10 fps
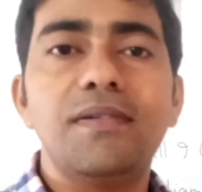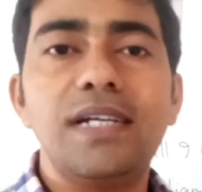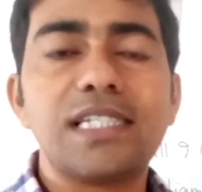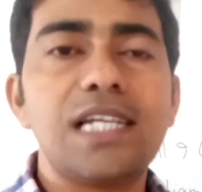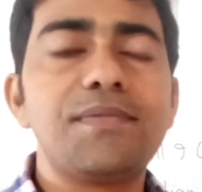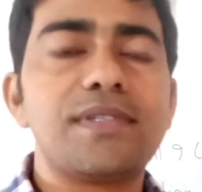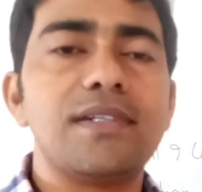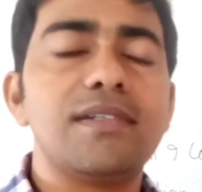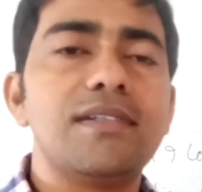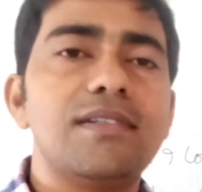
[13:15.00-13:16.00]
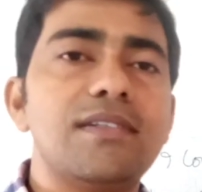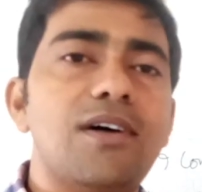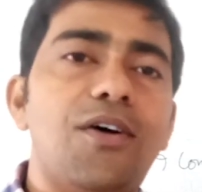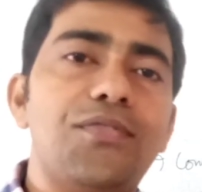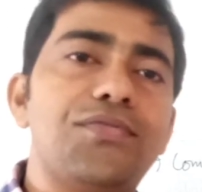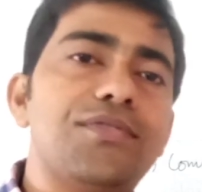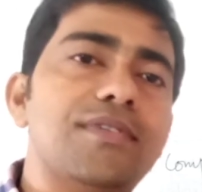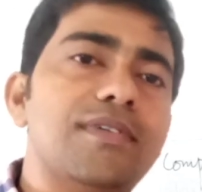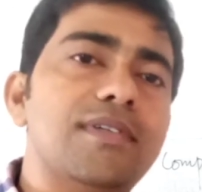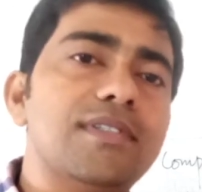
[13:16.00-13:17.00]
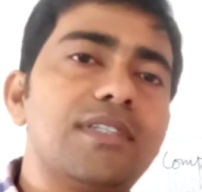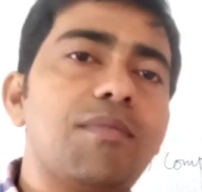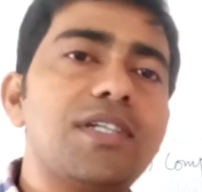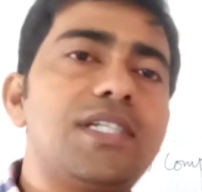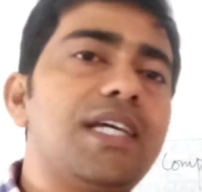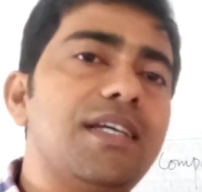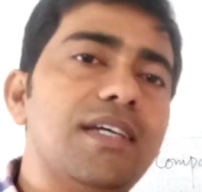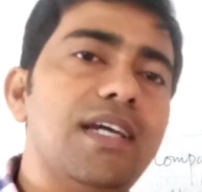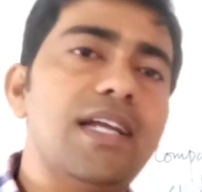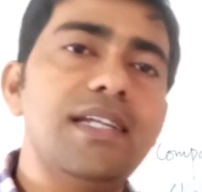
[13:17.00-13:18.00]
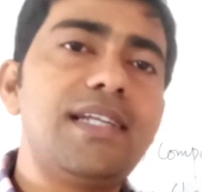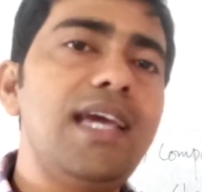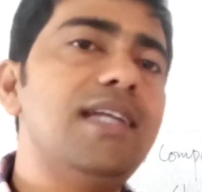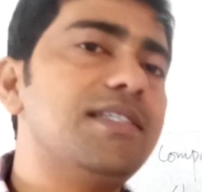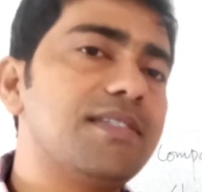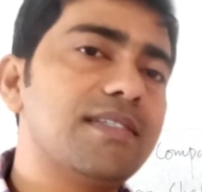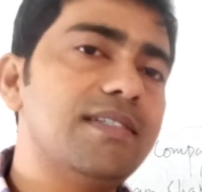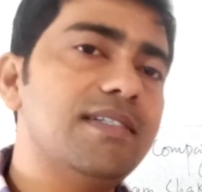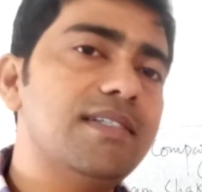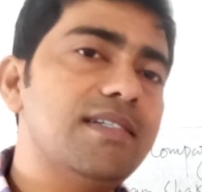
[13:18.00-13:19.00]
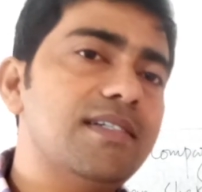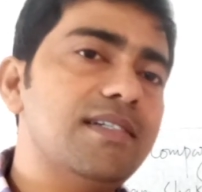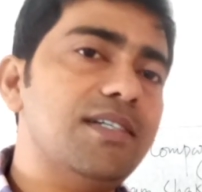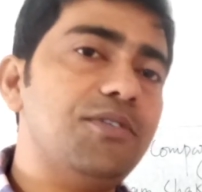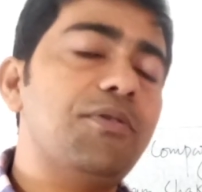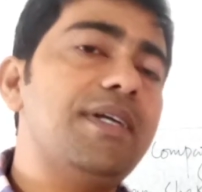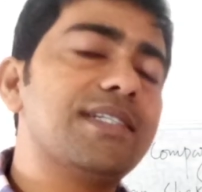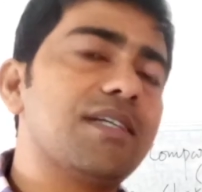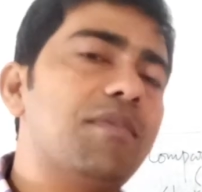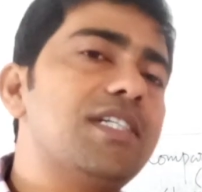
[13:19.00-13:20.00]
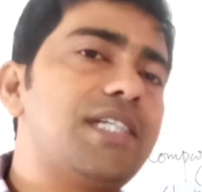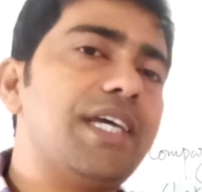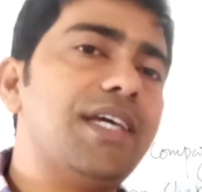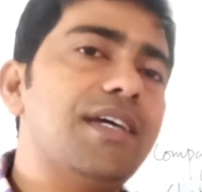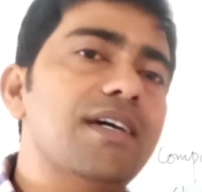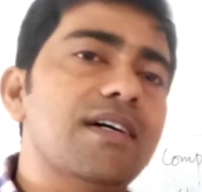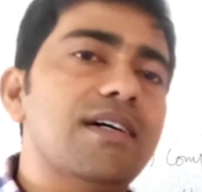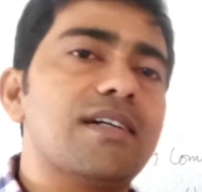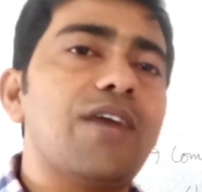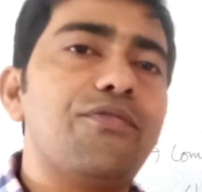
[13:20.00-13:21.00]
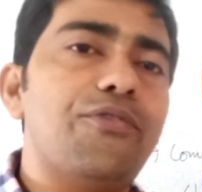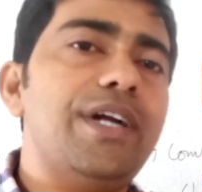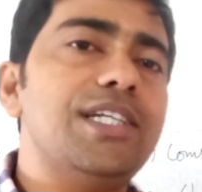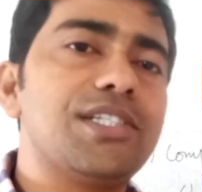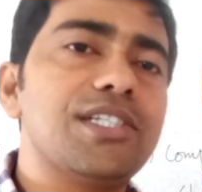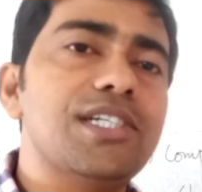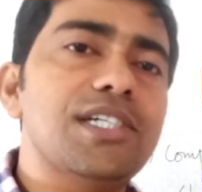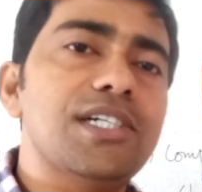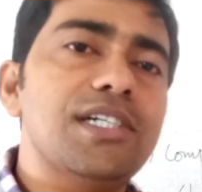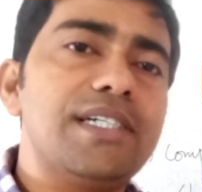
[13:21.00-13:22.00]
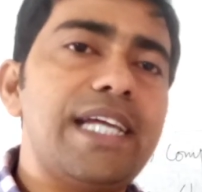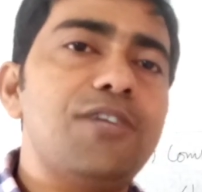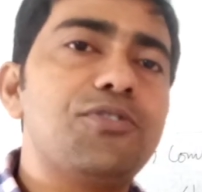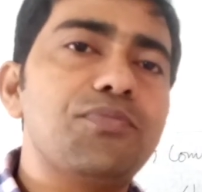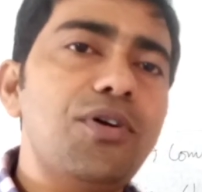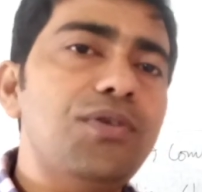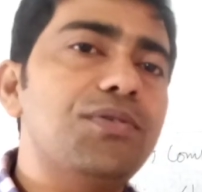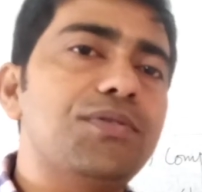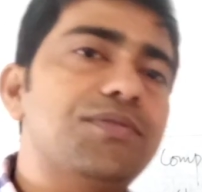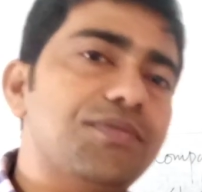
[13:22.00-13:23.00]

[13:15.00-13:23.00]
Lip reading: description of summer's day in details. In summer's day, rough winds tend to blow,